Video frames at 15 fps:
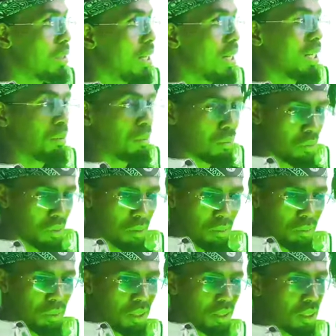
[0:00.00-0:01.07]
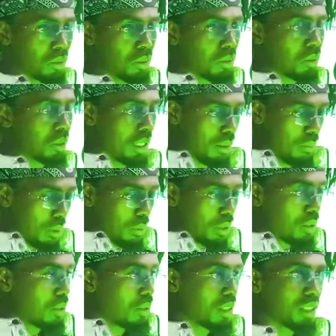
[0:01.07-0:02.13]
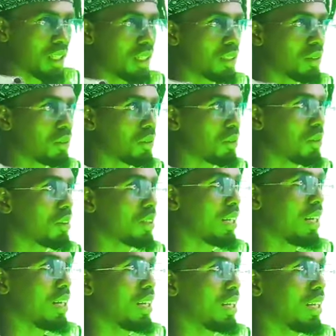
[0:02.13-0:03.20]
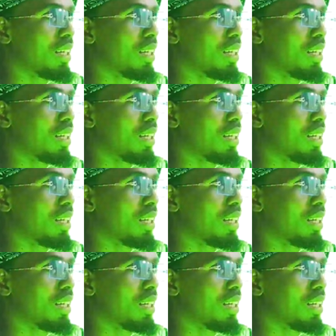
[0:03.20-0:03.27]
man, I'm a person who attends the clan.